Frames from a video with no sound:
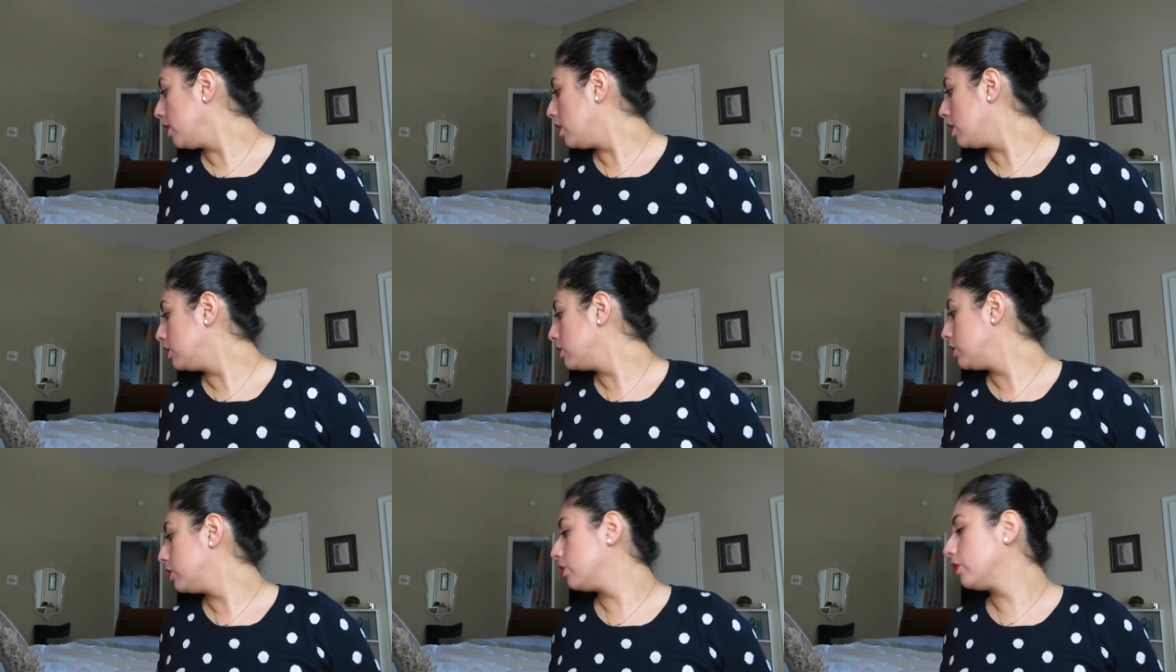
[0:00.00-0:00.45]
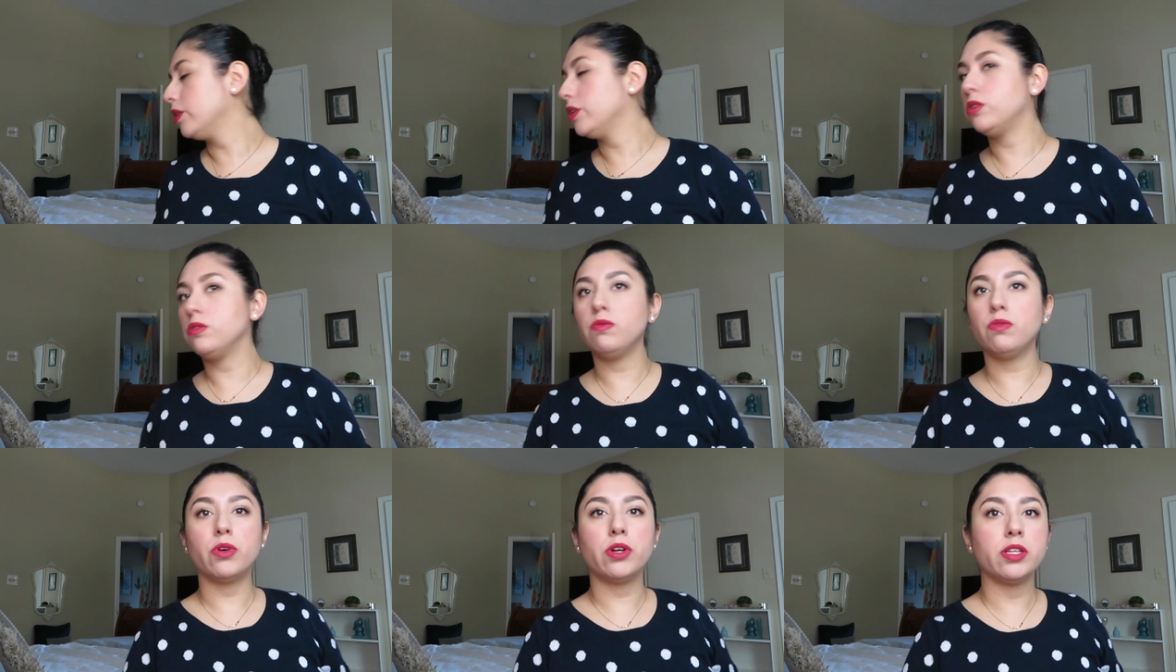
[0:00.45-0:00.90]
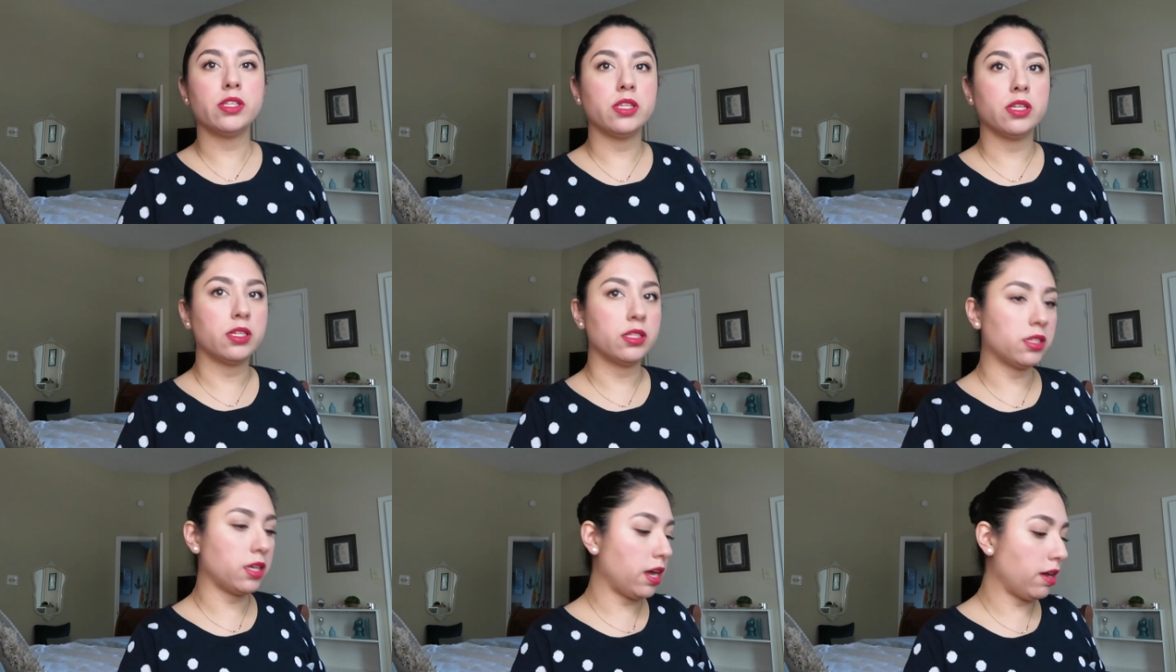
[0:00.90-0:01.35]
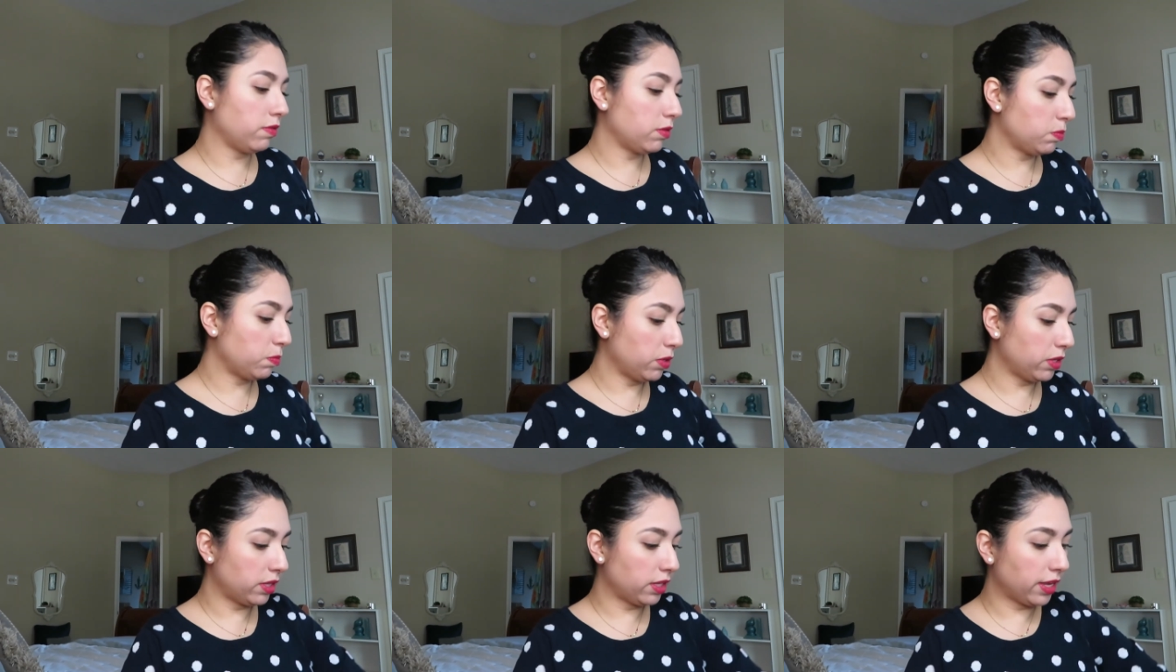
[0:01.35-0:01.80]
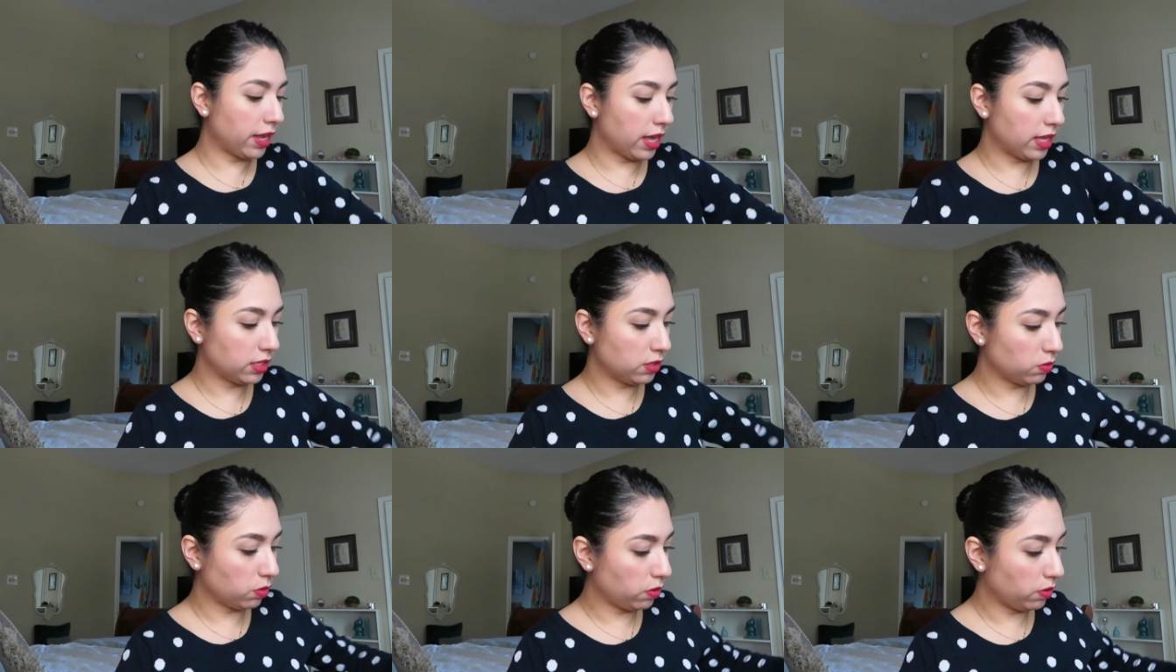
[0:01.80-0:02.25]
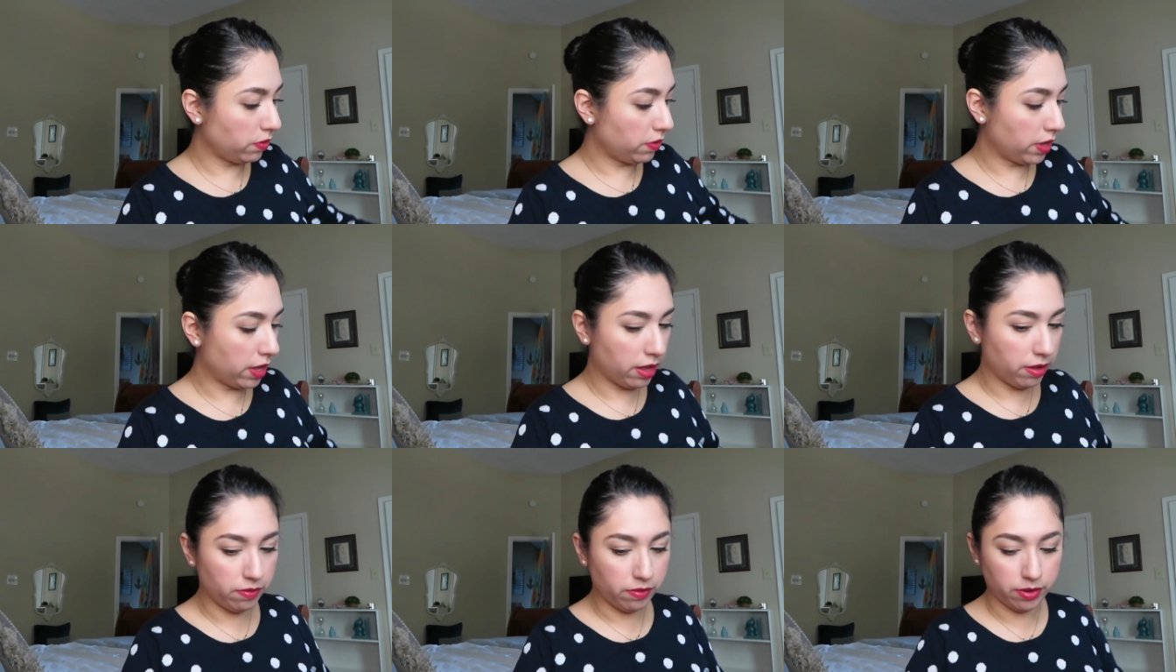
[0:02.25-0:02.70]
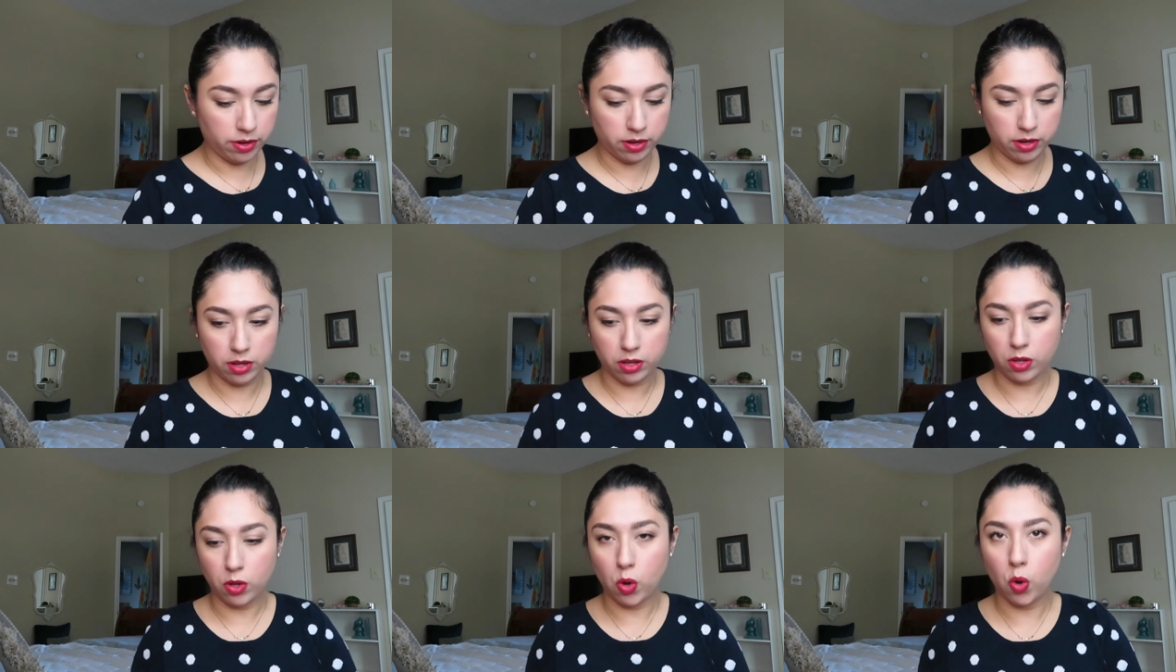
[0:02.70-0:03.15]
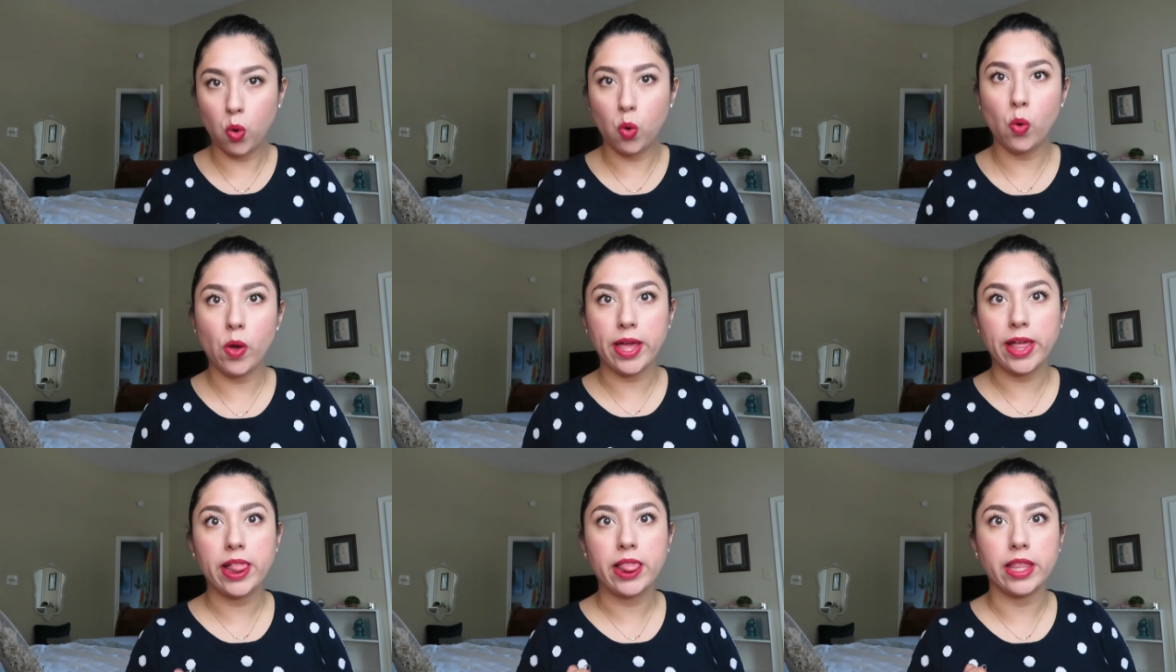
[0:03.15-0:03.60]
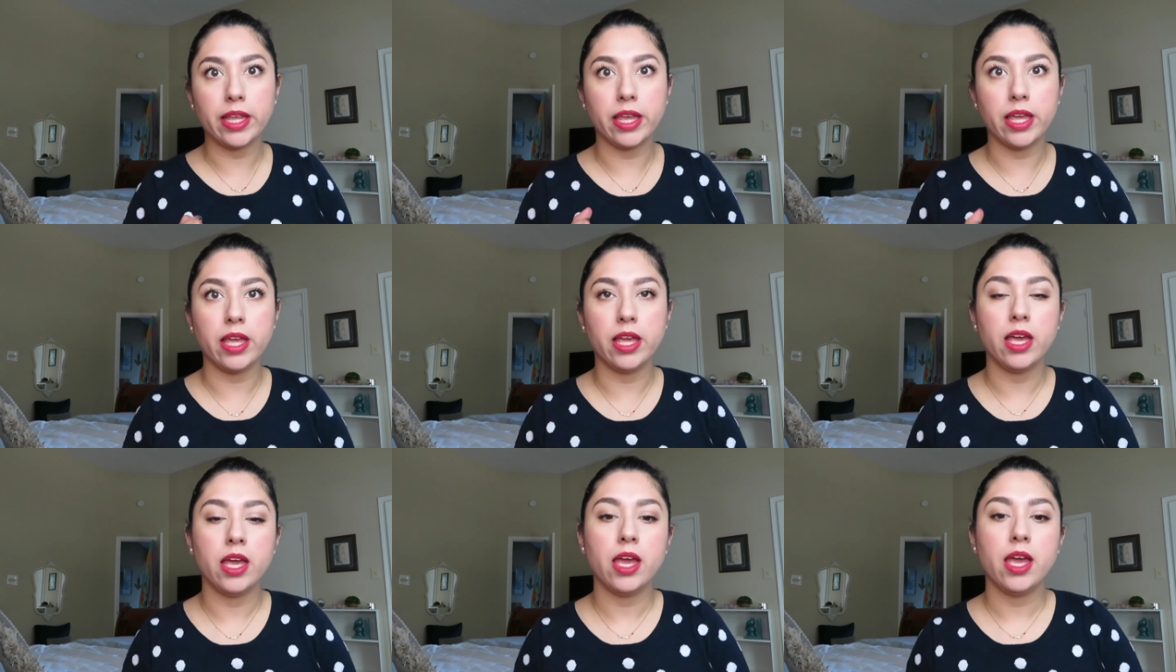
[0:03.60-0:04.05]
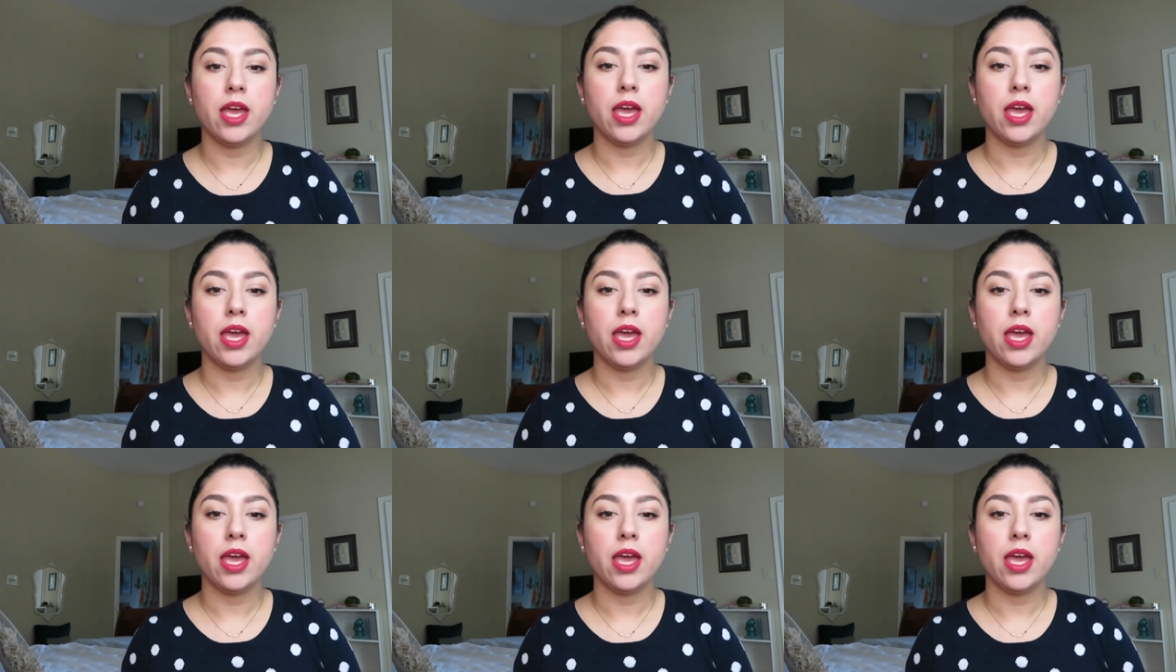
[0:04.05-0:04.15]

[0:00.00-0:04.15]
gosh, it's already 2:46. I have to put the casserole in the oven quickly,